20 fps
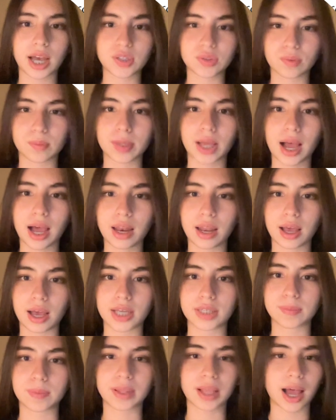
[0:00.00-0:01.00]
from the
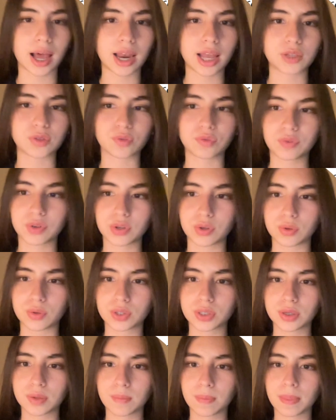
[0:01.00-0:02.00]
Allies, but the Allies
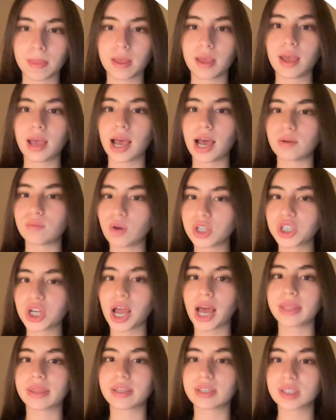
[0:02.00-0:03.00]
refused. And Russia
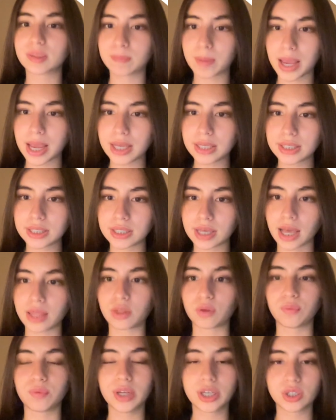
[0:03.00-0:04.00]
had the space and
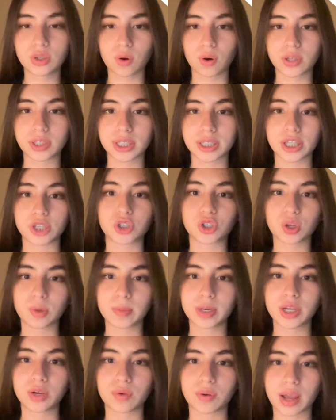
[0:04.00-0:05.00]
the resources that
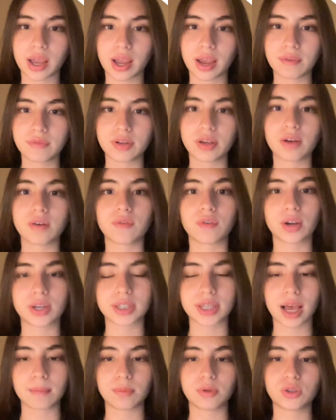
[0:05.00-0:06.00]
Germany craved, for
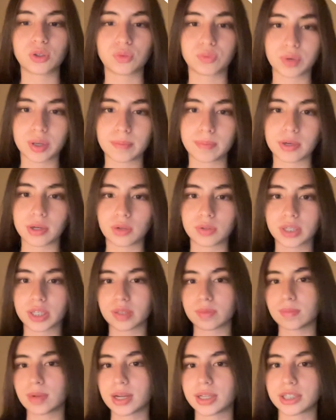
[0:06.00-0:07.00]
example, to rebuild
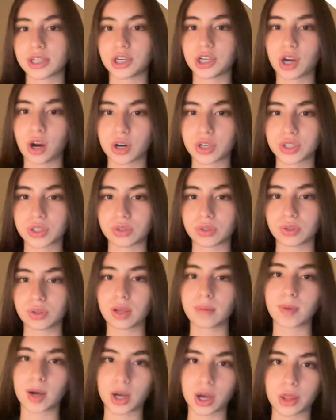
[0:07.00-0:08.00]
its military arsenal,
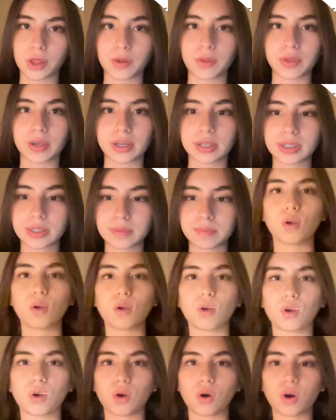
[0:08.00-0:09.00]
among other things.
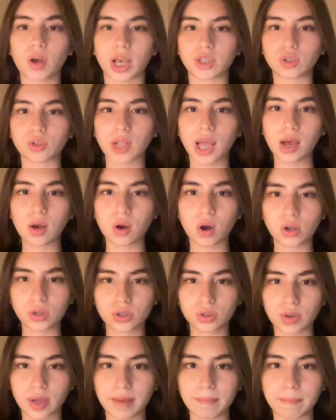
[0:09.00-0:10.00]
Okay, so now on
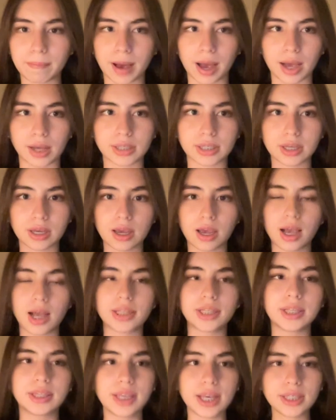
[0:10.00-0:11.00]
to impact.
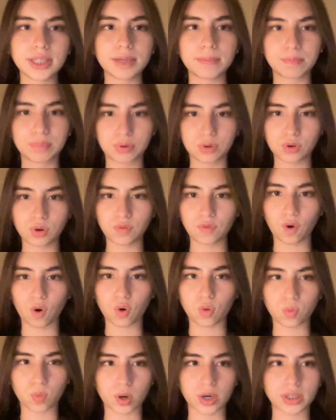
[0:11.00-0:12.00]
Did this improve
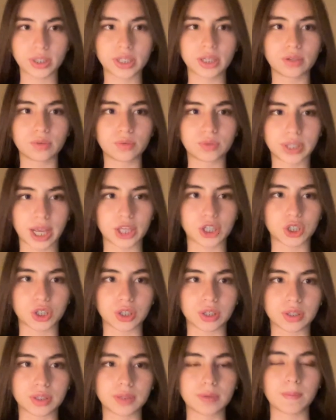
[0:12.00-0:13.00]
or worsen
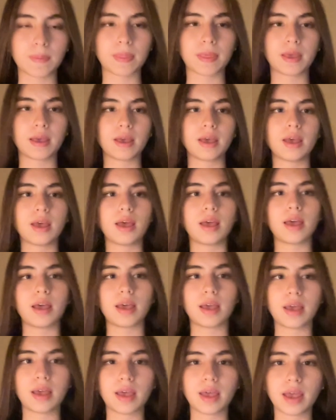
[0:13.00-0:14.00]
tensions?
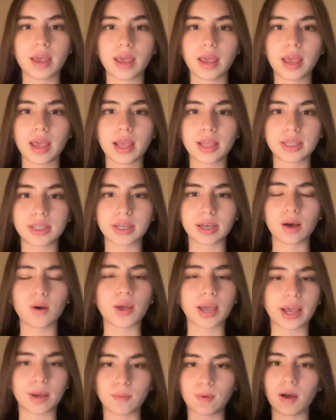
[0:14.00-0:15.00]

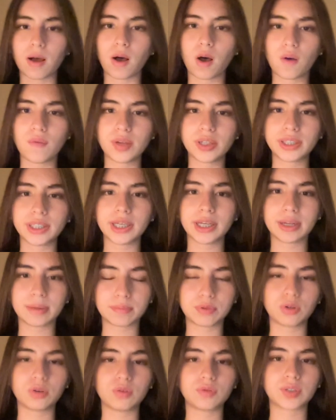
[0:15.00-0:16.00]
Obviously it
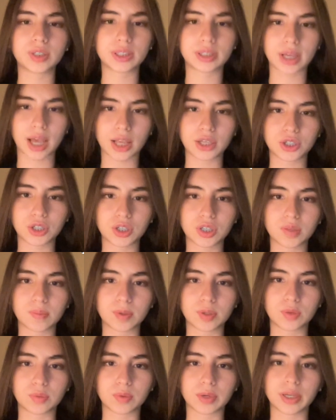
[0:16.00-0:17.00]
improved tensions
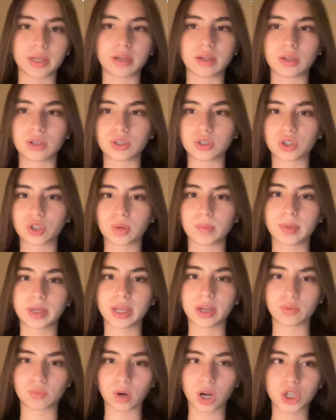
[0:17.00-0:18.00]
between Germany
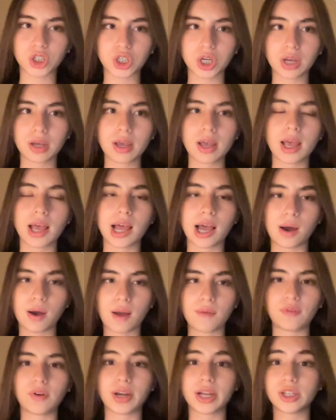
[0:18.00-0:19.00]
and Russia.
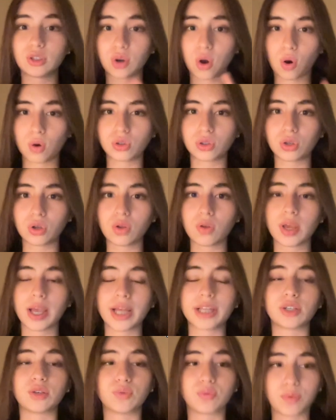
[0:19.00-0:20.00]
However, in total,
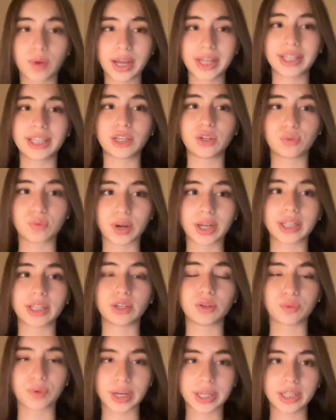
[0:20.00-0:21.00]
it
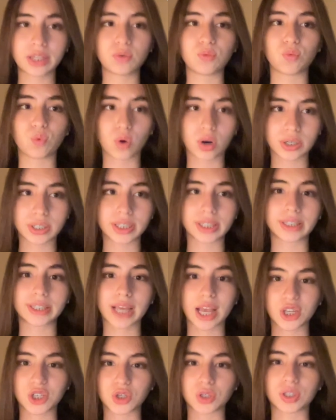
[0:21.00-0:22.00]
greatly worsened
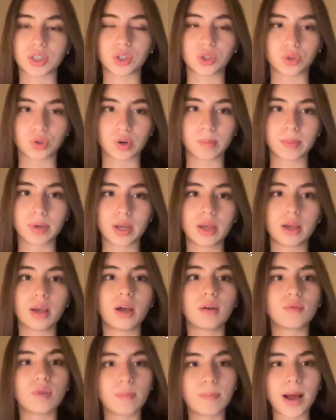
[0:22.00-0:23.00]
tensions in Europe.
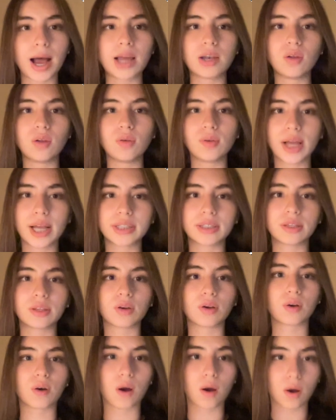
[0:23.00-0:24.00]
Rapallo led to the
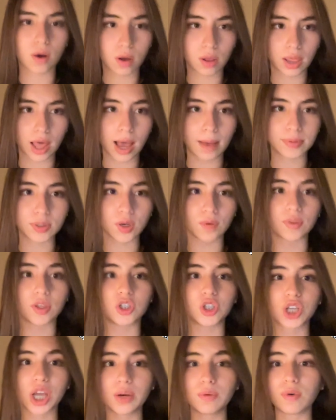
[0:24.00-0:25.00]
collapse of the
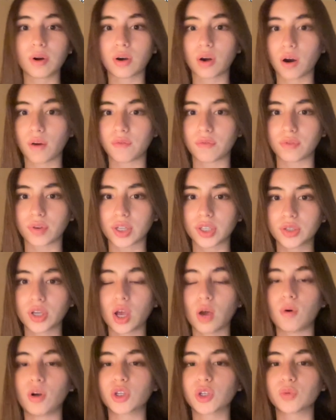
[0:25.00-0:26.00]
Genoa Conference,
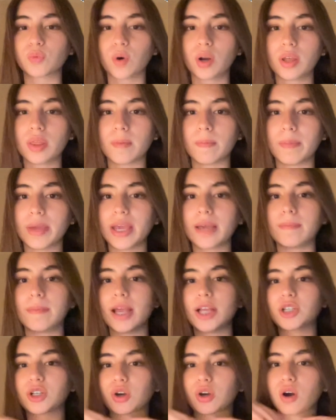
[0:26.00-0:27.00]
which is one of the big
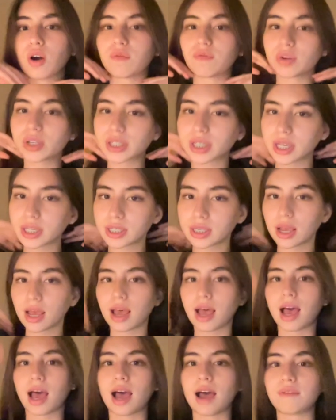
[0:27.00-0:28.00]
major conferences
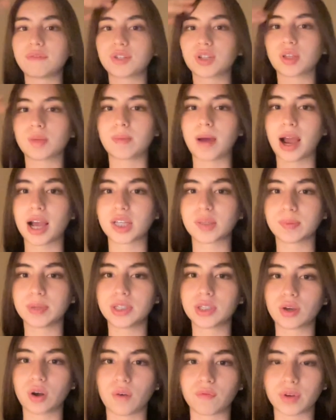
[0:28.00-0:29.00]
after the Paris Peace
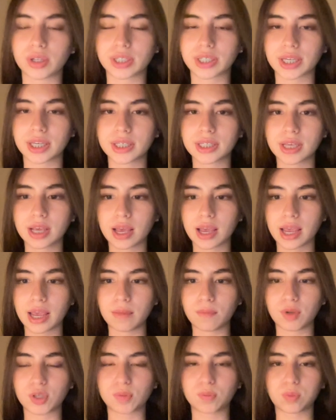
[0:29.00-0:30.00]
Conferences,
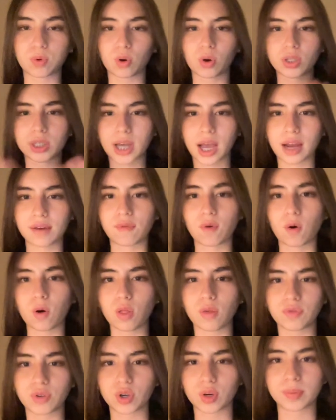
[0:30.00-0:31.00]
which brought kind of all
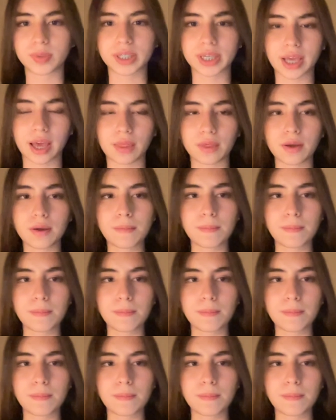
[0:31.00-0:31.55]
of Europe together,